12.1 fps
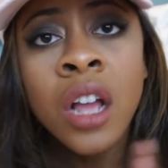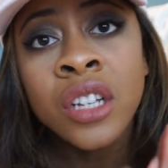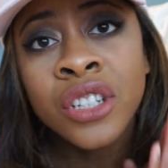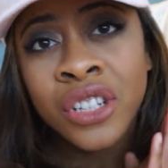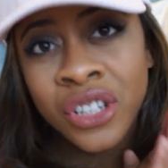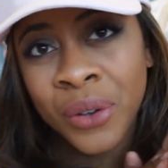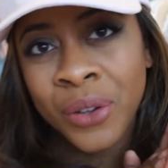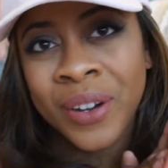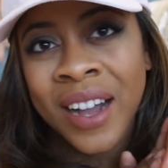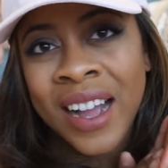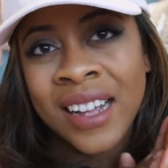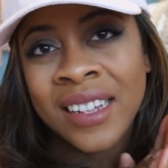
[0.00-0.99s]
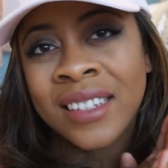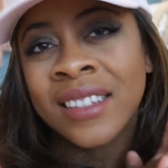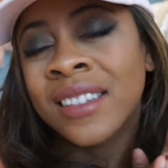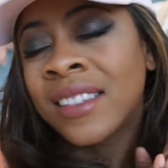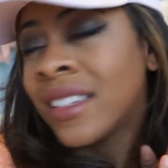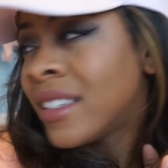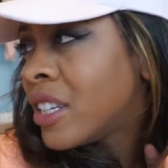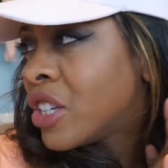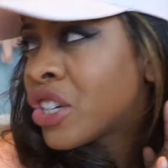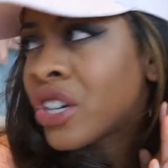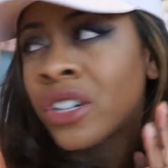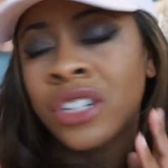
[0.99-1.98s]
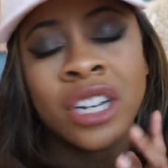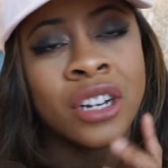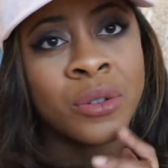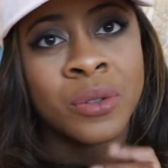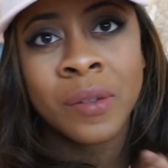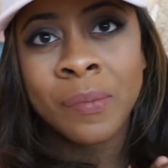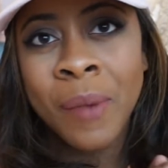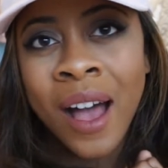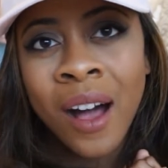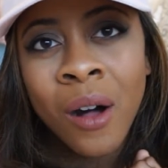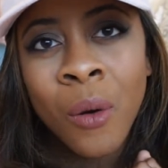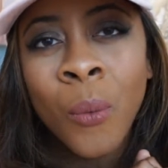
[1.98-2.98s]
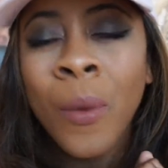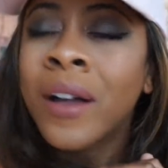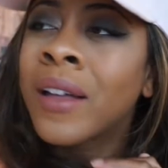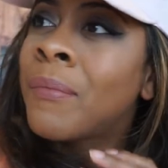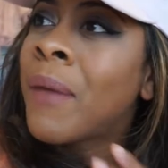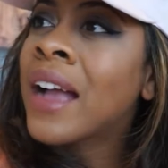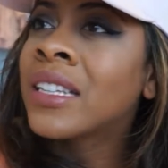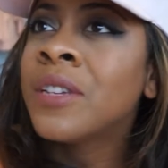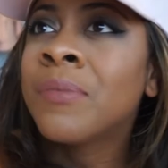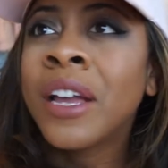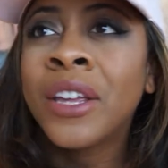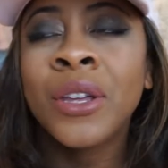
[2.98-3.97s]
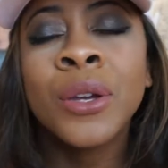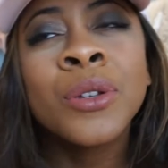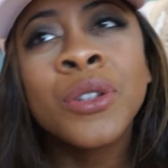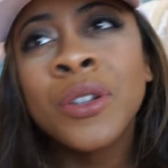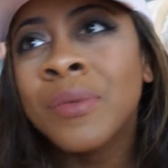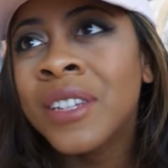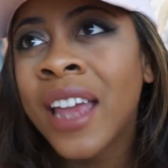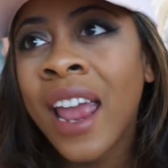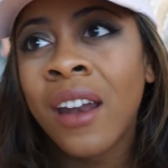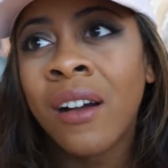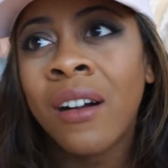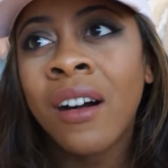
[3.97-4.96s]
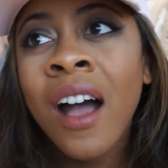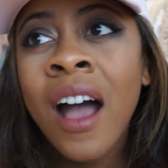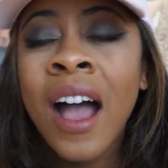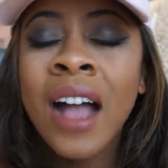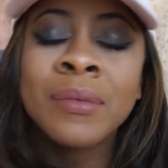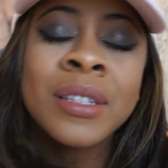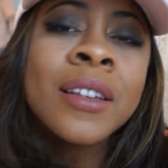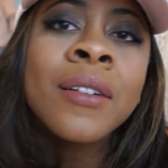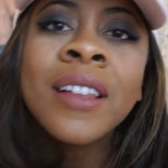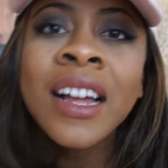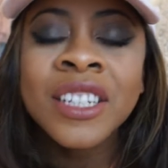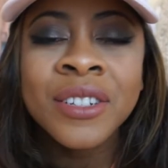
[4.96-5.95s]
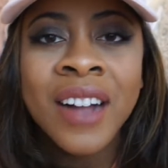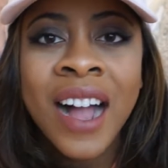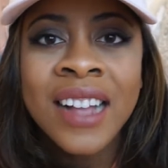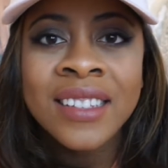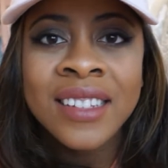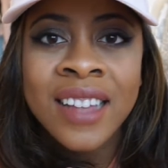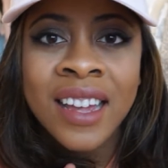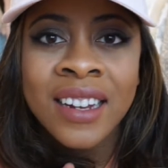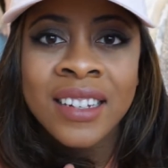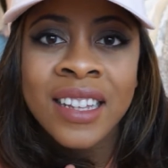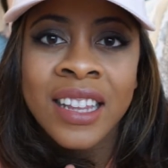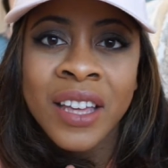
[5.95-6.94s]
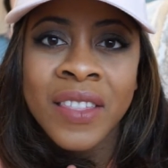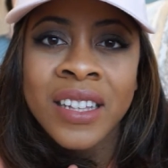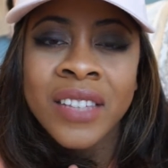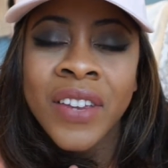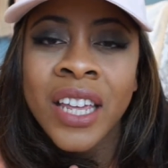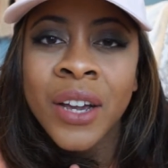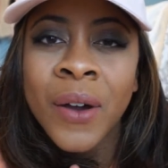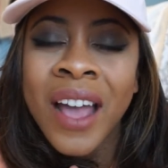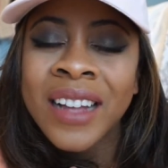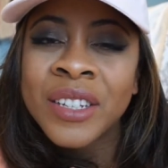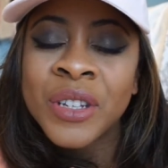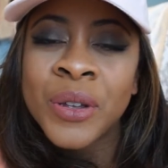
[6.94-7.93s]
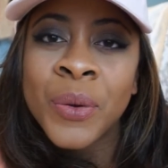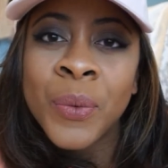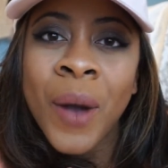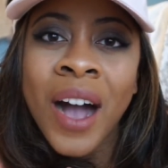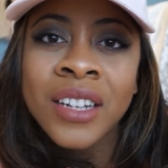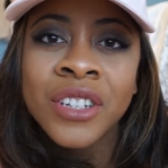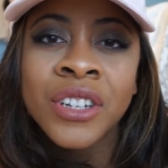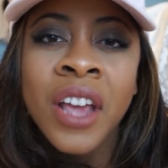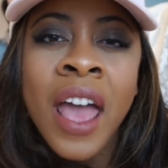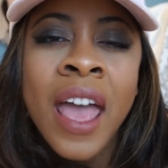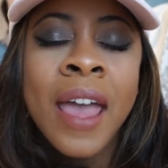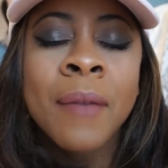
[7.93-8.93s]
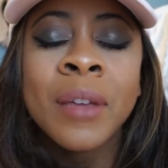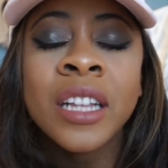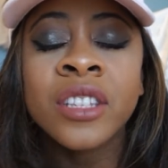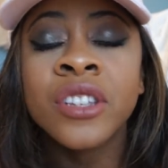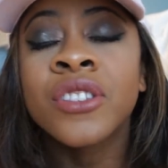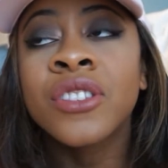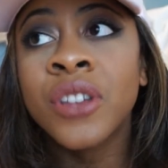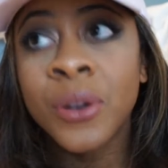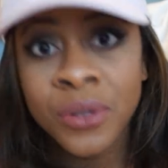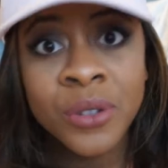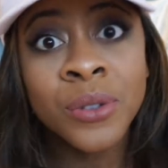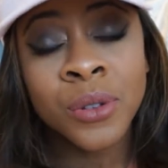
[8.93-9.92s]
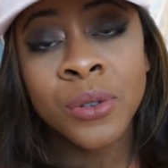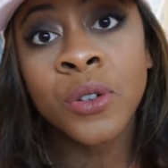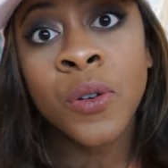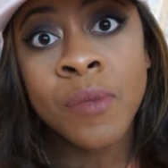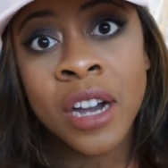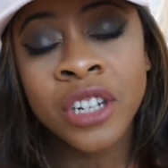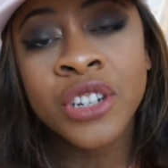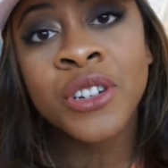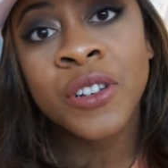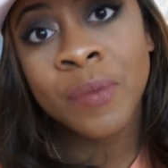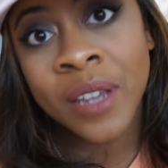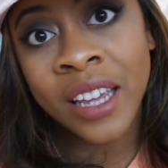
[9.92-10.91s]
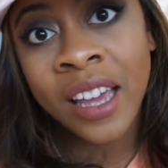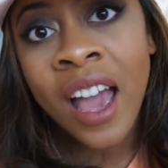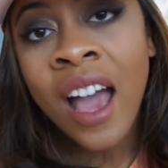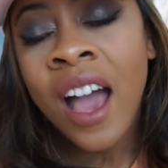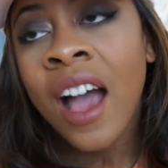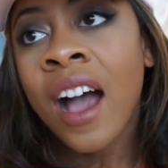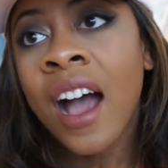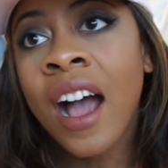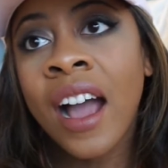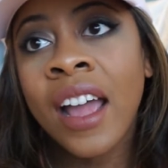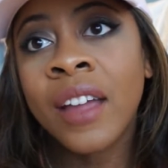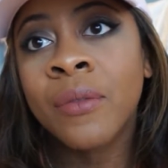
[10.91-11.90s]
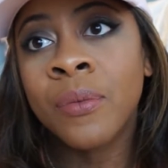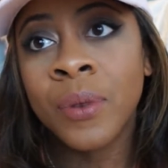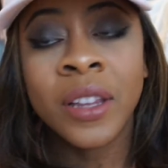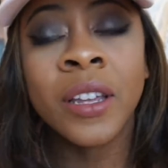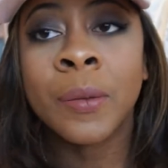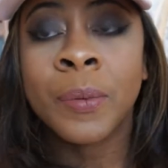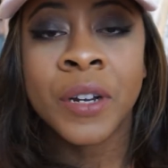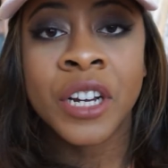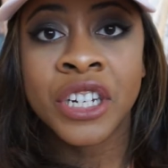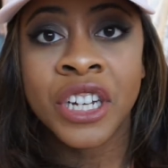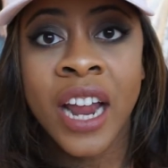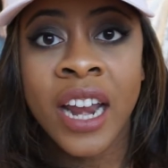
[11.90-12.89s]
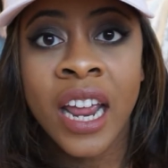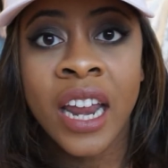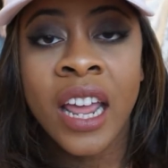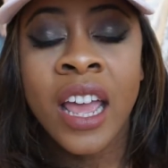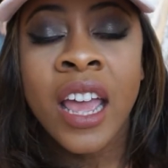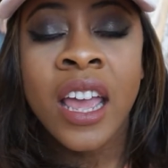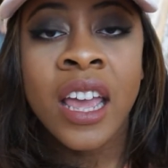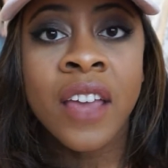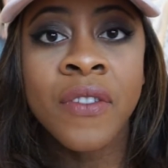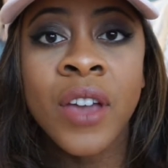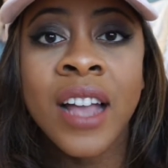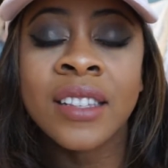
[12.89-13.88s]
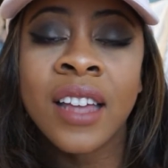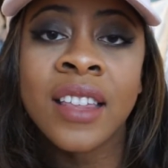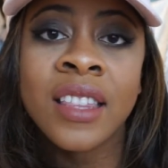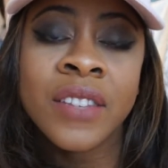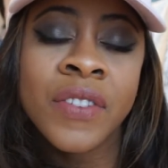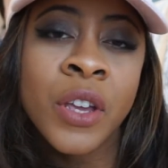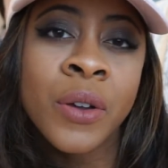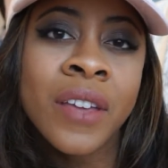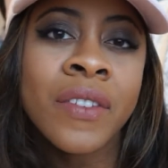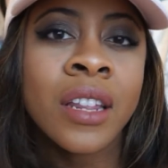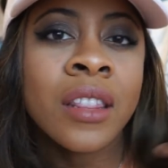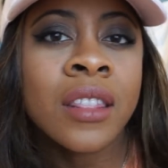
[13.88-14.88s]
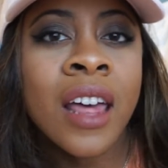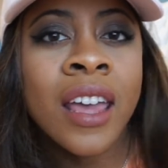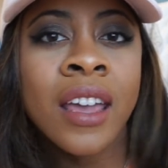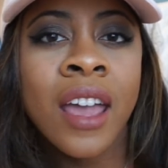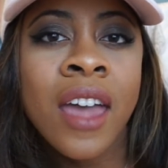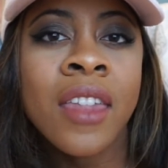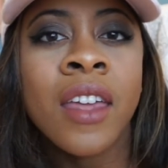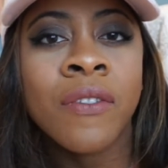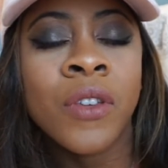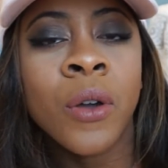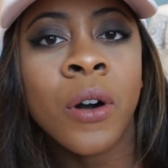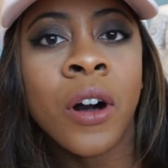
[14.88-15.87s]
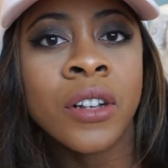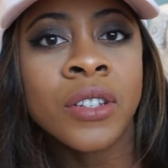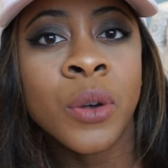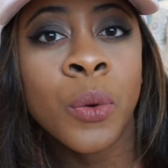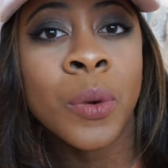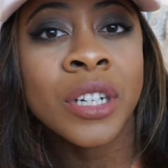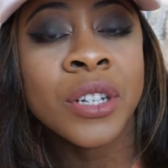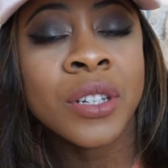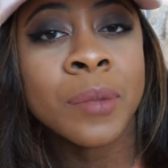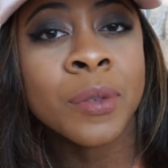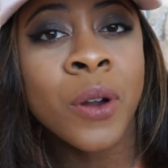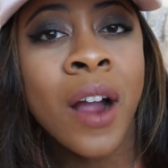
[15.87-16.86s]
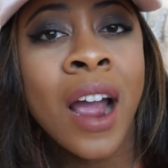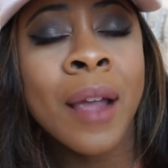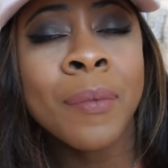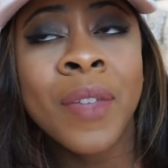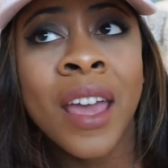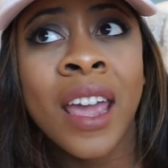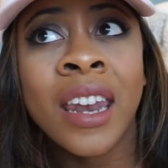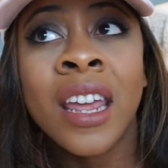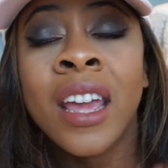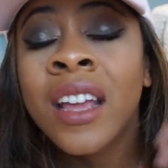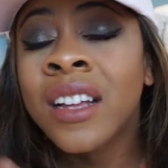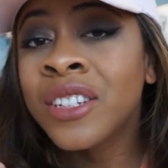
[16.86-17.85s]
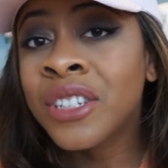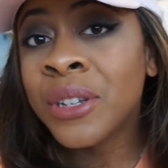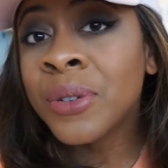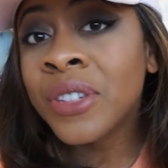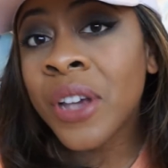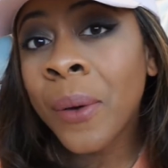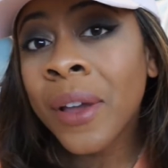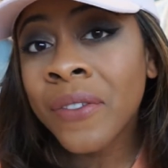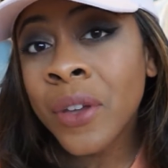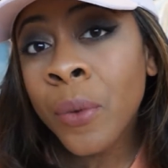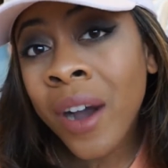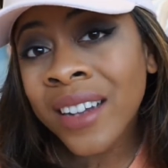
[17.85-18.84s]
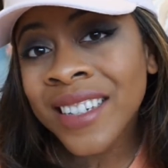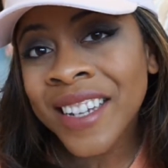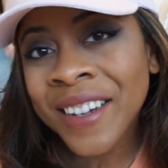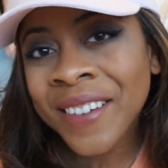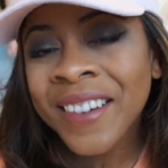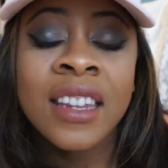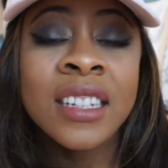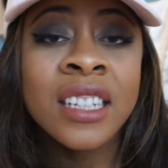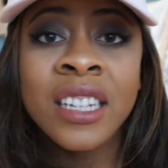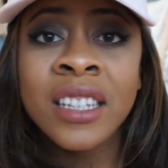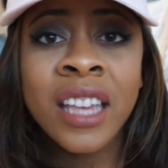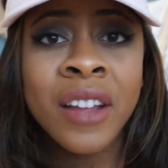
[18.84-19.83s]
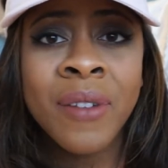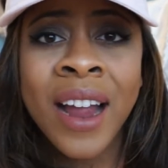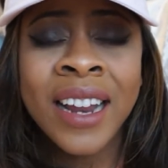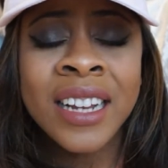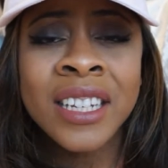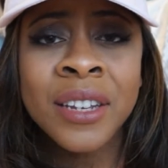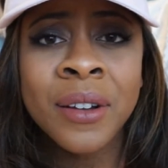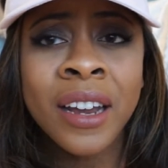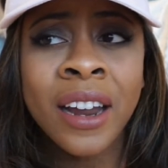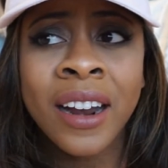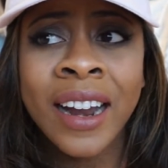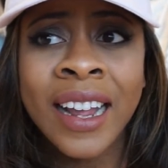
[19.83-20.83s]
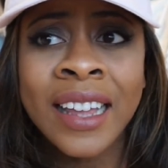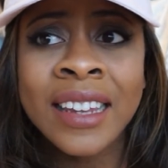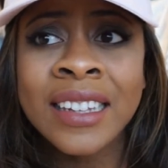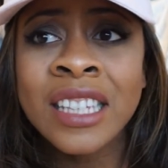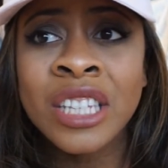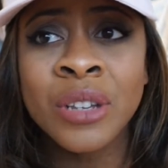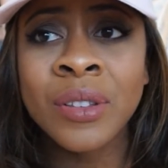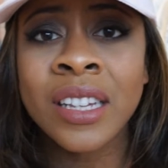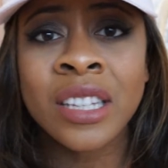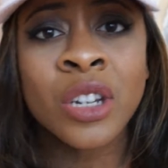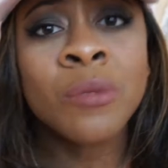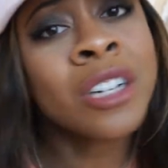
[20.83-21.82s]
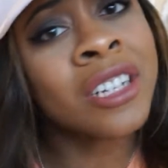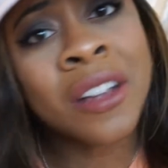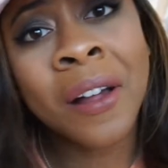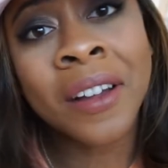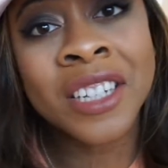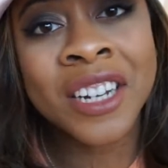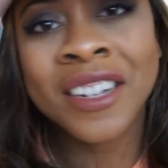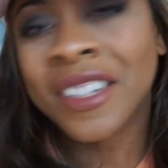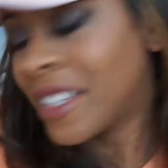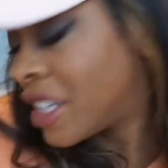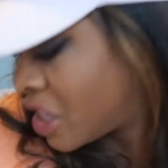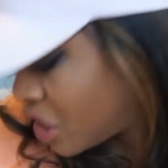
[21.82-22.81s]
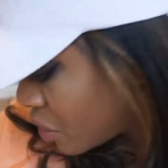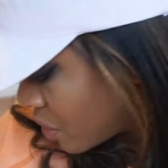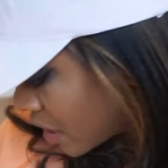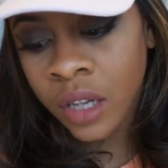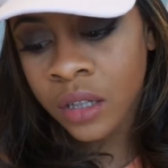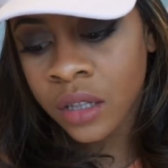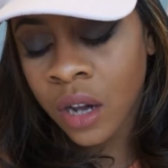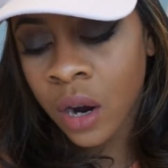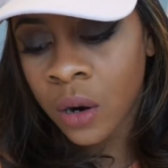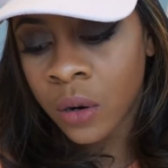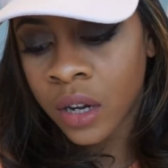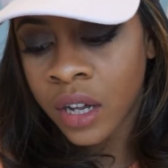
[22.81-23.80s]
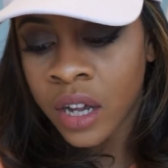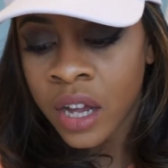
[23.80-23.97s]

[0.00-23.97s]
So you guys, this is your girl Cherish Rosabelle. Welcome back to my YouTube channel. I'm so glad you guys decided to click on this video and to watch. It means so, so, so, so much to me. I really appreciate it. If you guys like this video, give it a like, and if you also want to subscribe, then do so if you want to. Let's just get right into it, all right? Let's do this. No more stalling, Cherish. Let's just do this. So